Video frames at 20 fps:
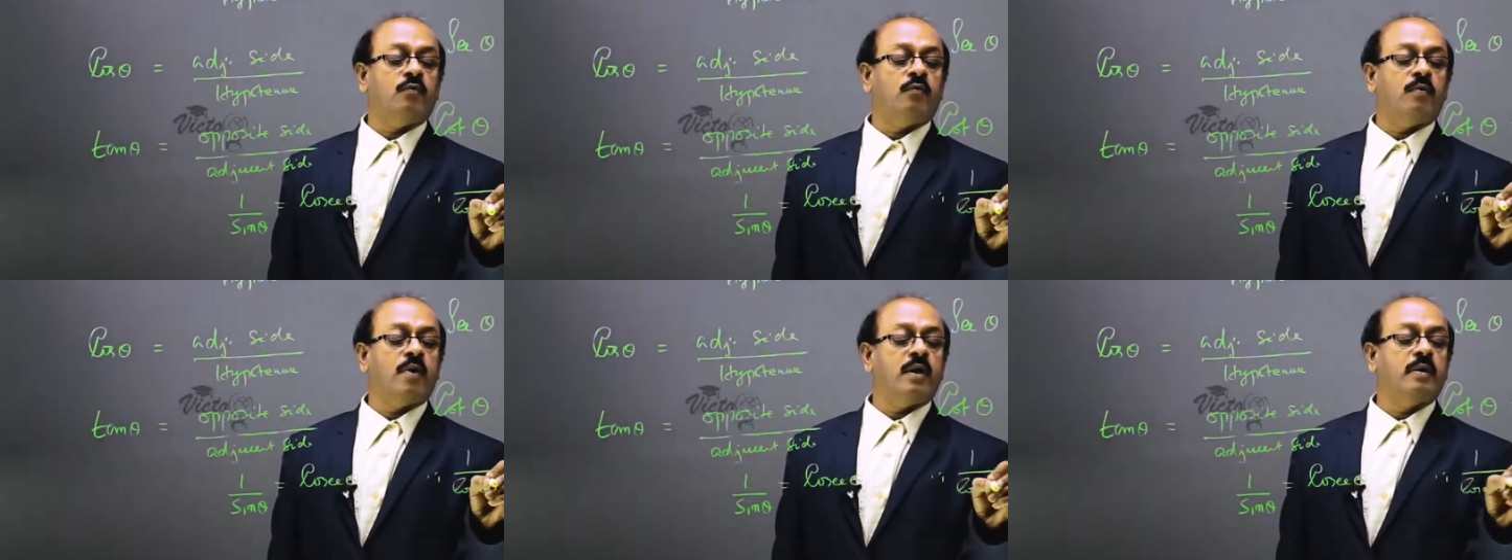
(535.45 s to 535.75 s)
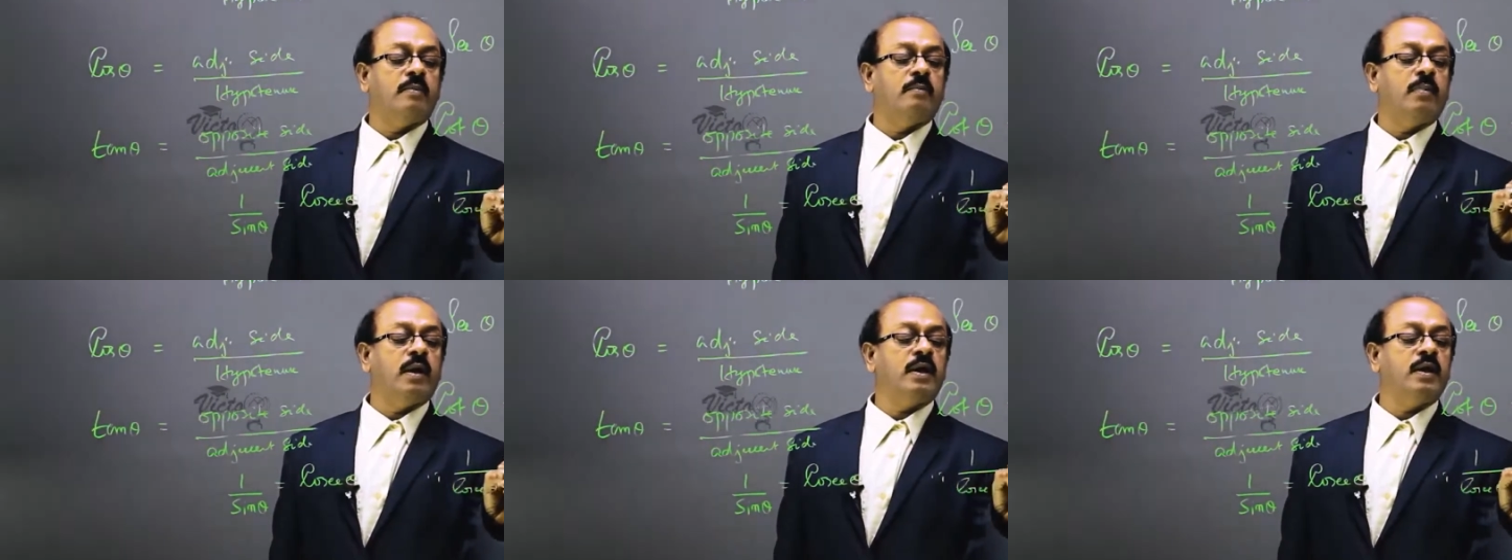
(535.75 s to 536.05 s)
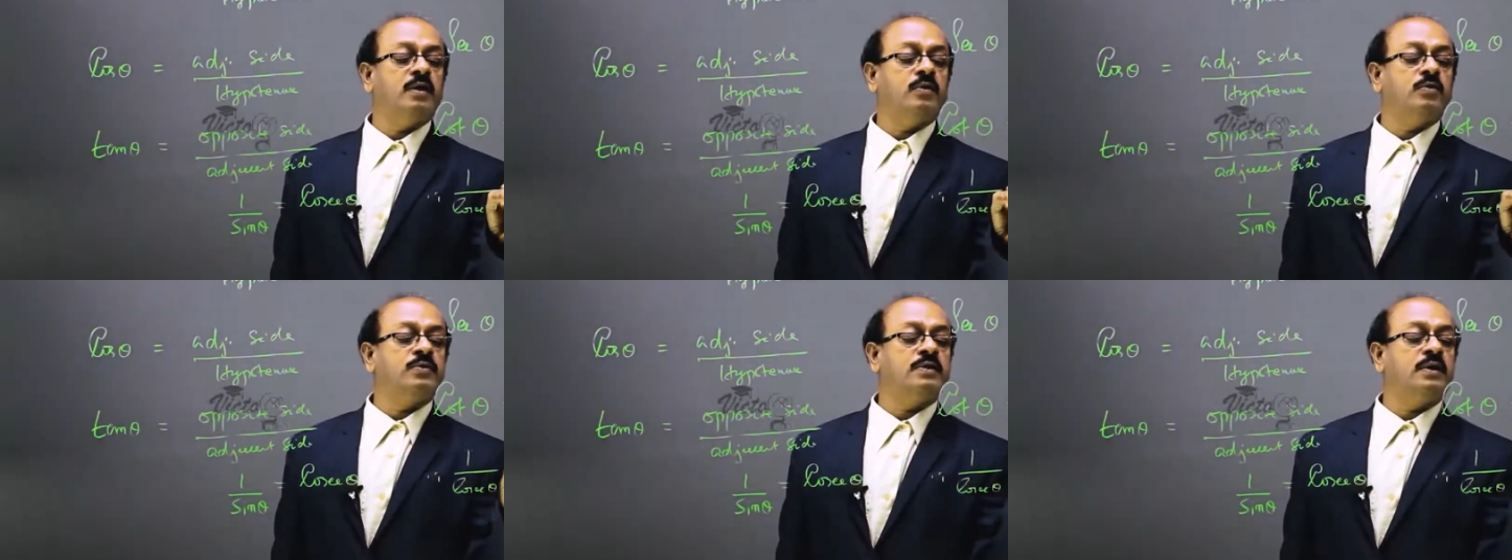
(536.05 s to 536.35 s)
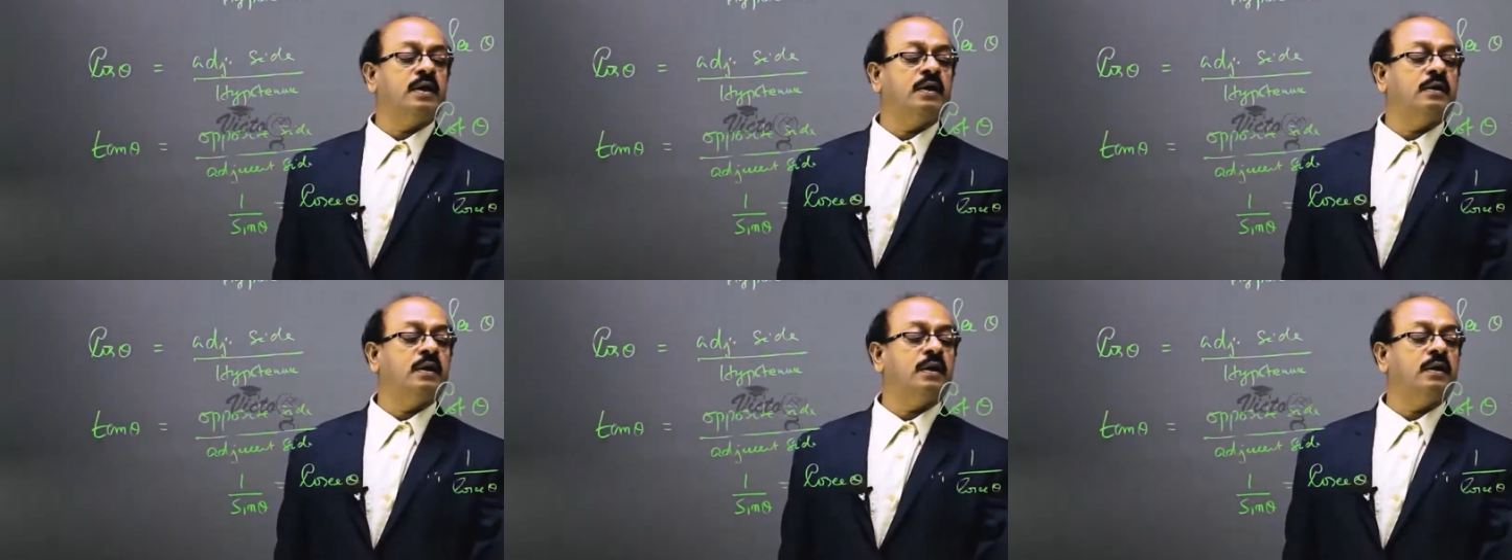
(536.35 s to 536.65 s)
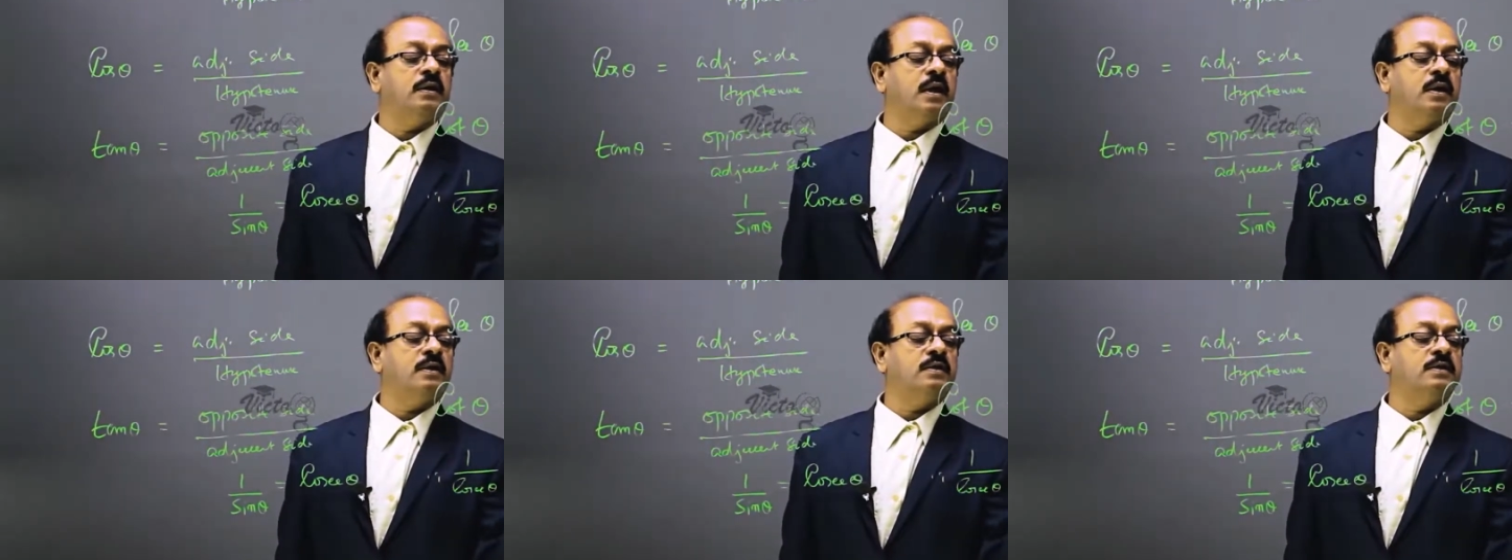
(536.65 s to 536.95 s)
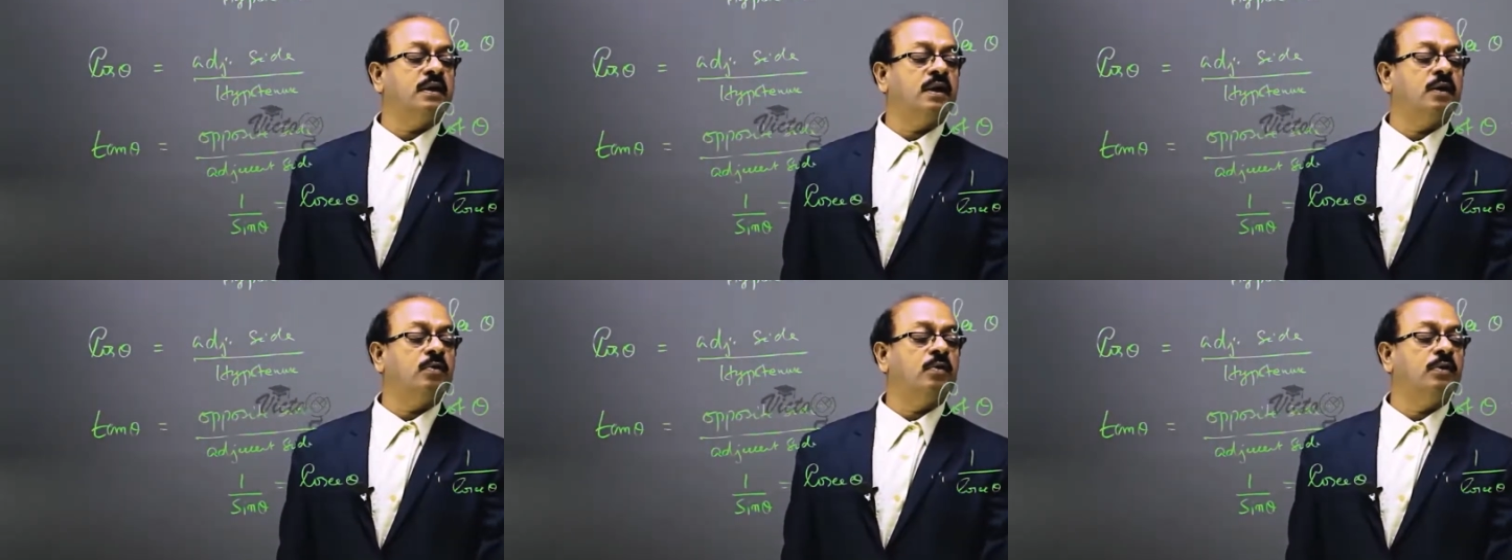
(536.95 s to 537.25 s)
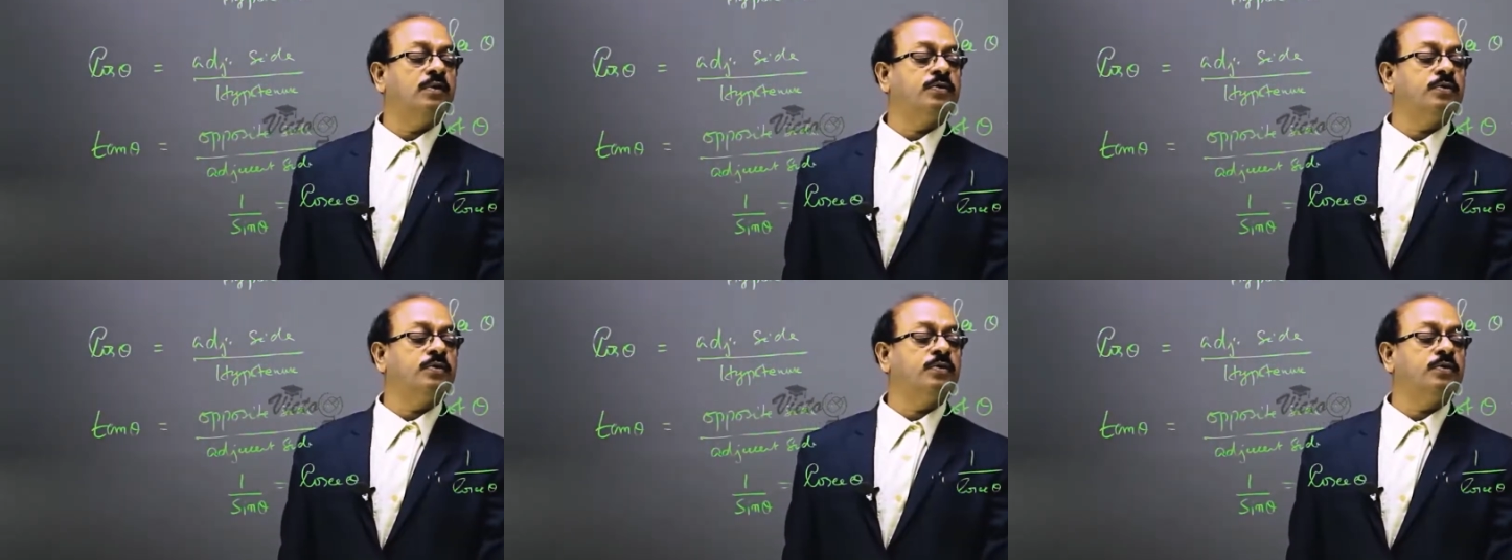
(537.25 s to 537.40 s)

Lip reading: 1 by cosec theta is equal